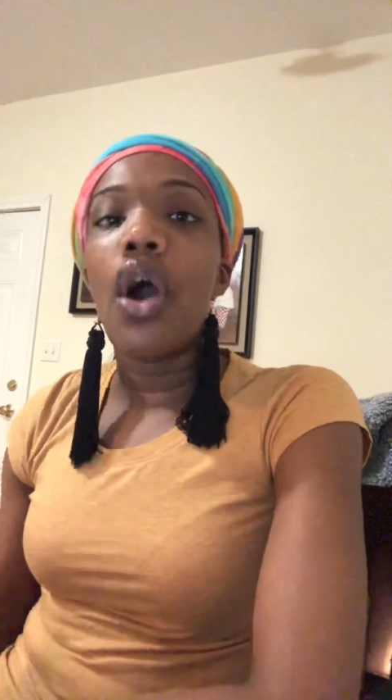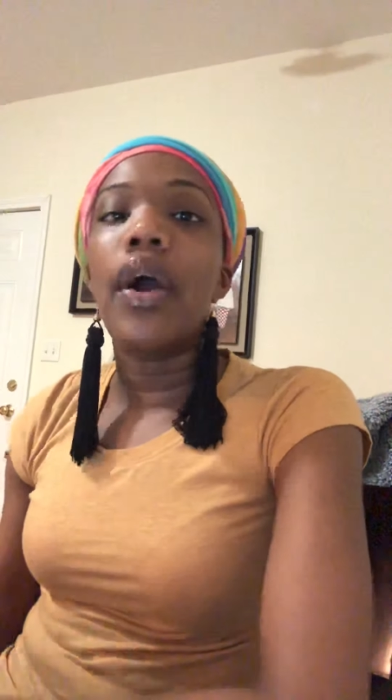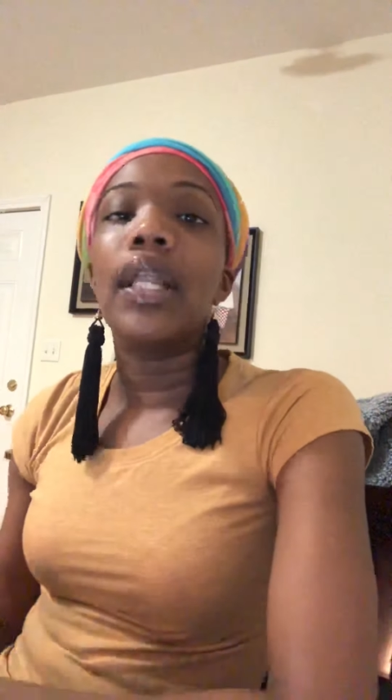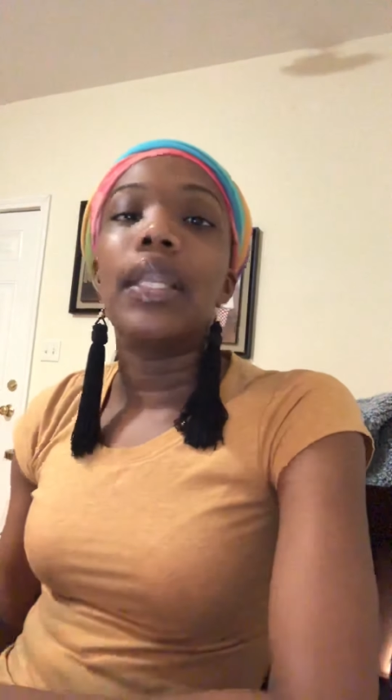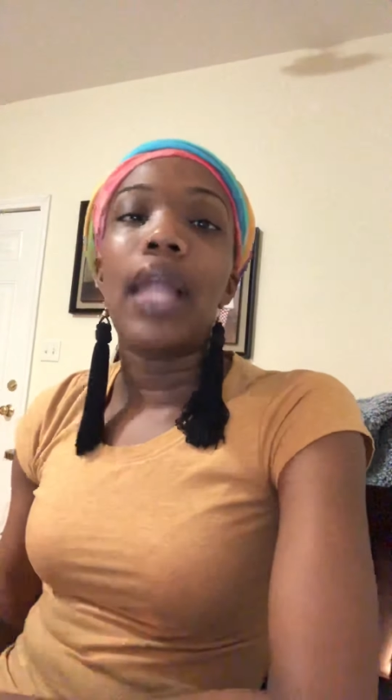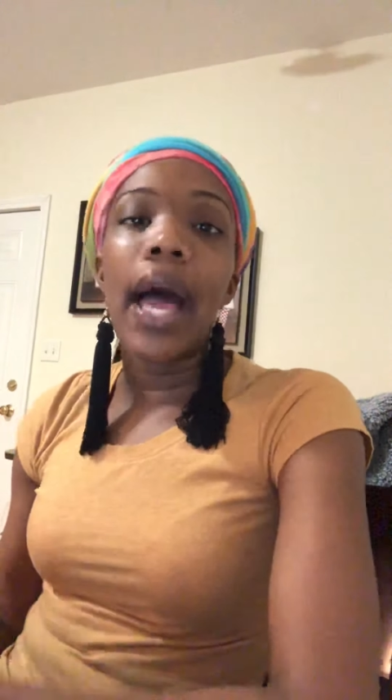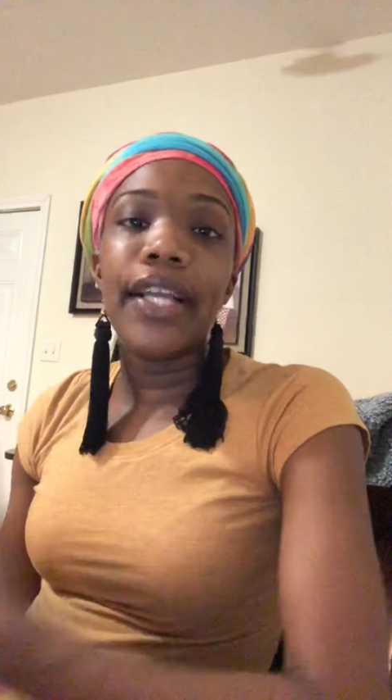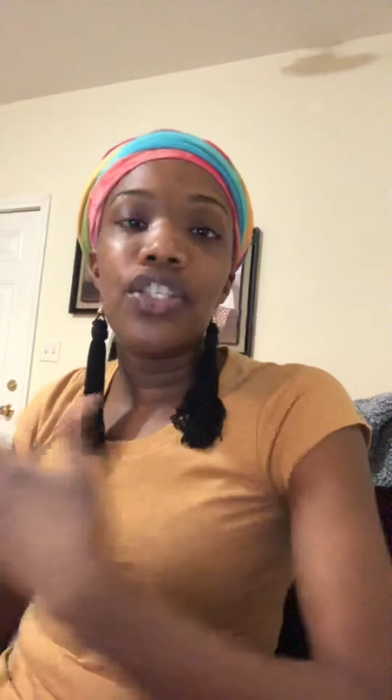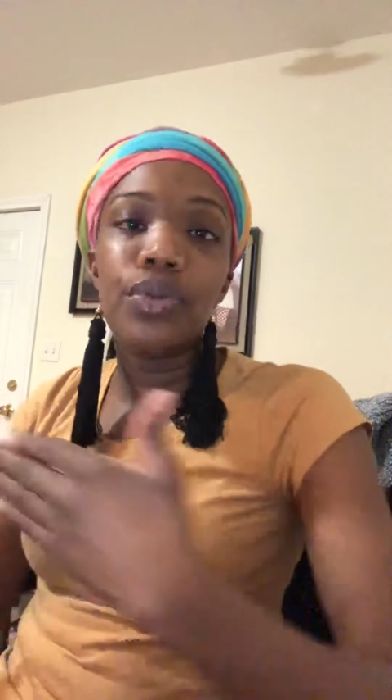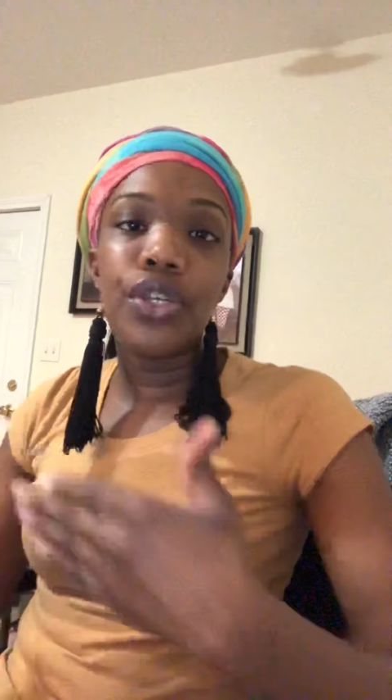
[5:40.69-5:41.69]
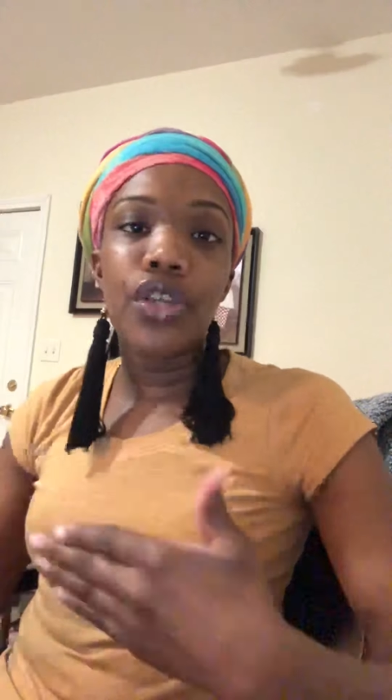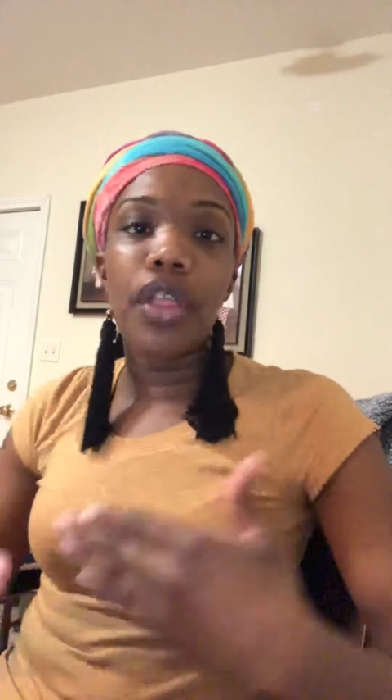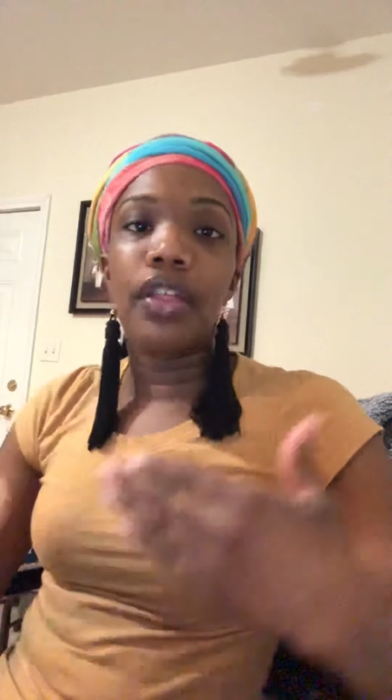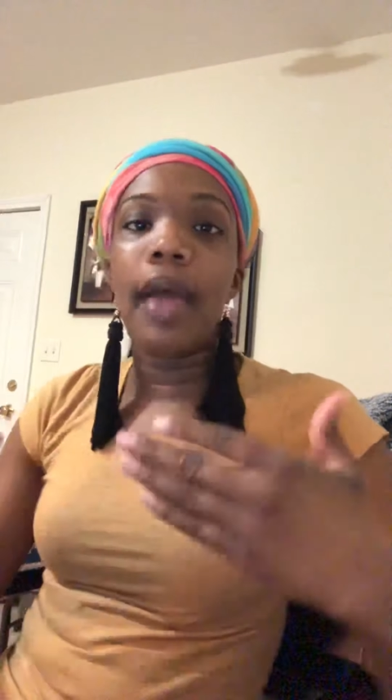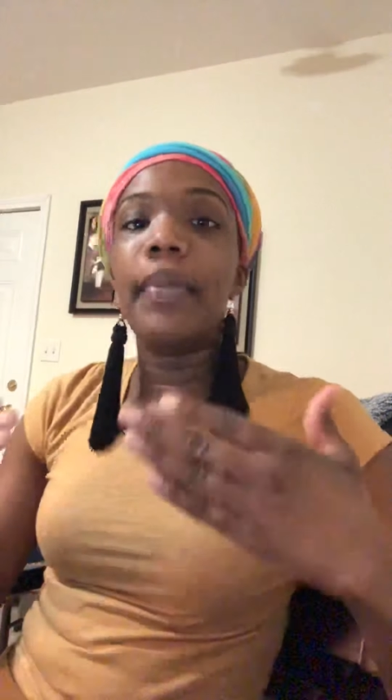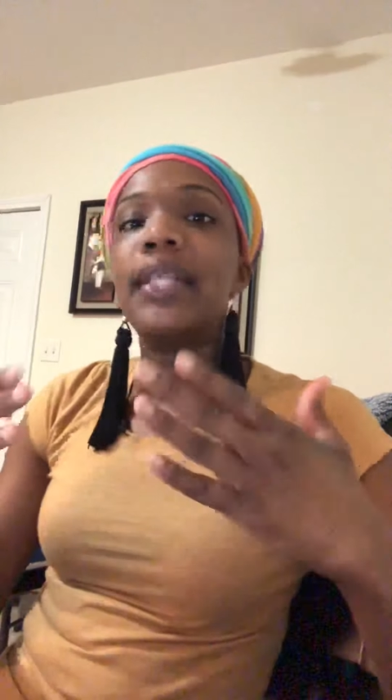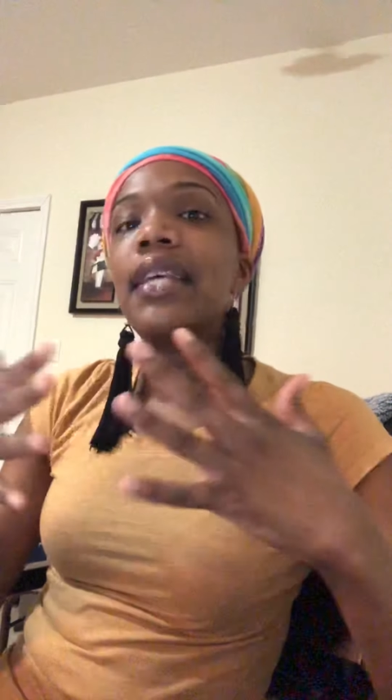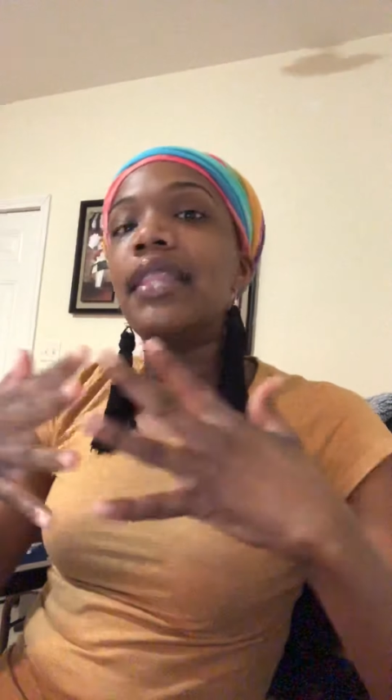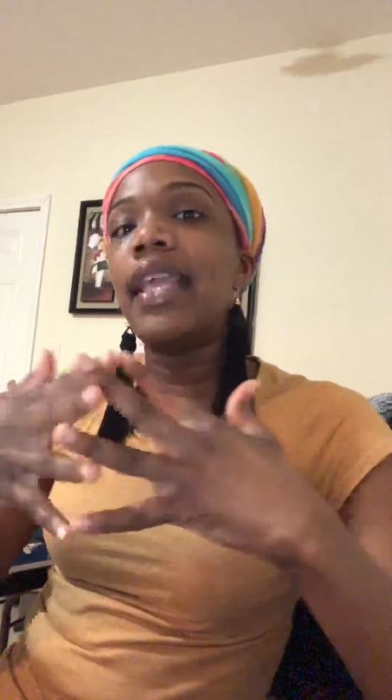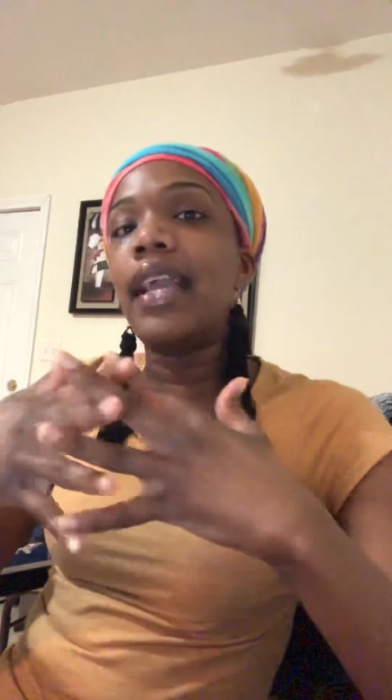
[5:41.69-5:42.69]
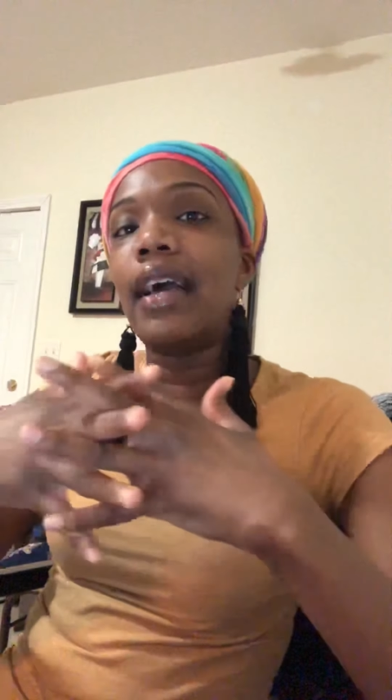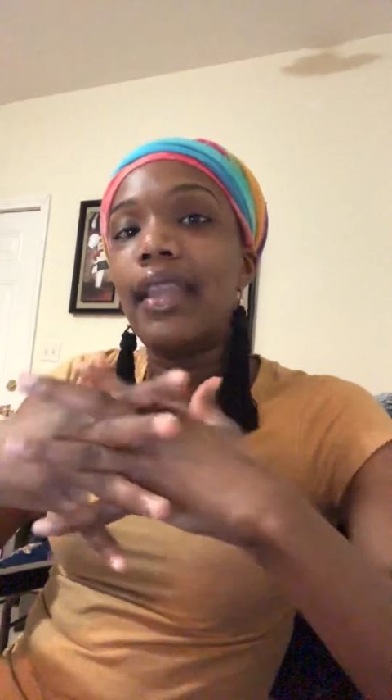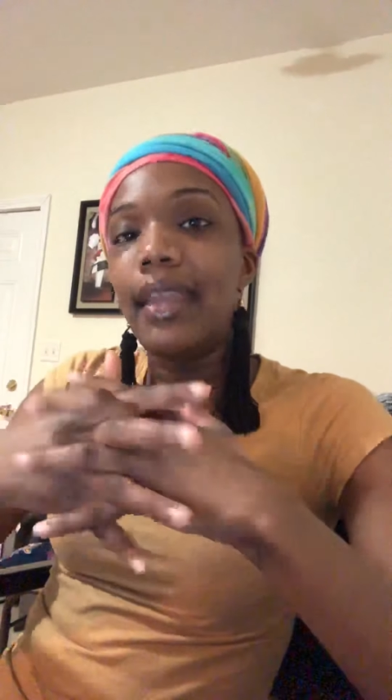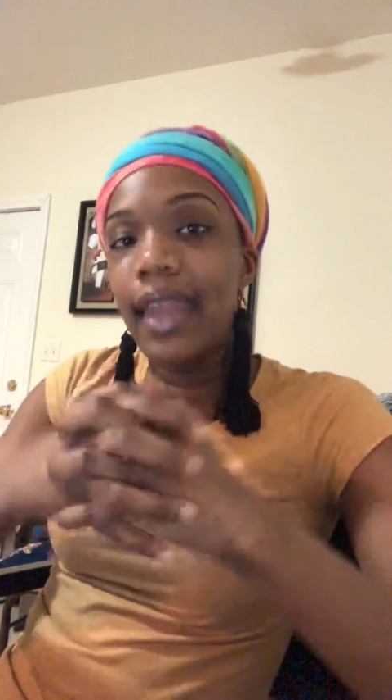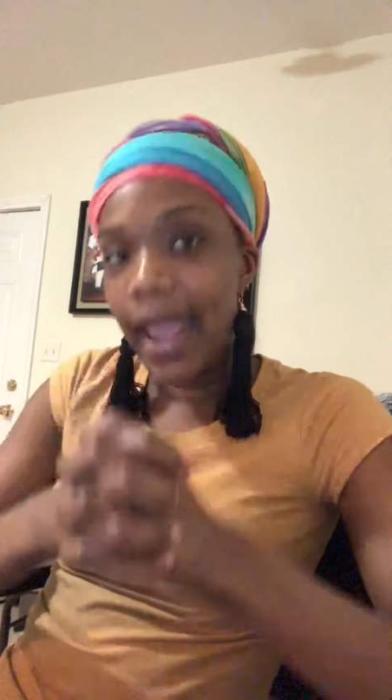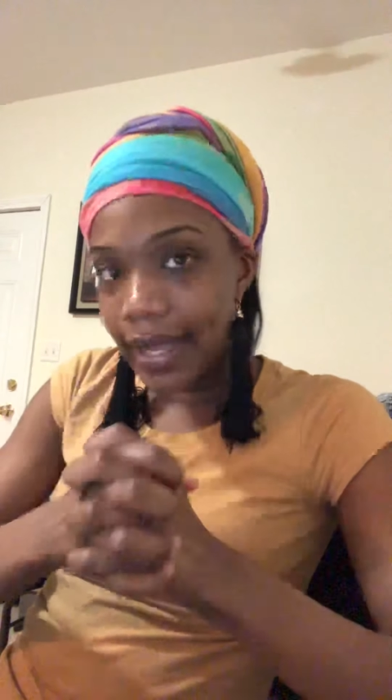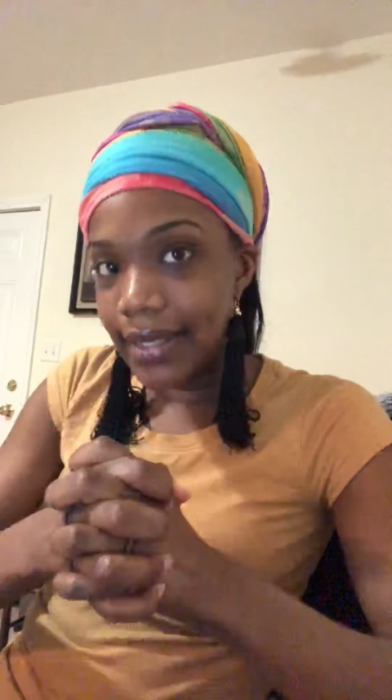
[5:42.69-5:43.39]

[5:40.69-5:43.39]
are aligned to each other. That means that they connect.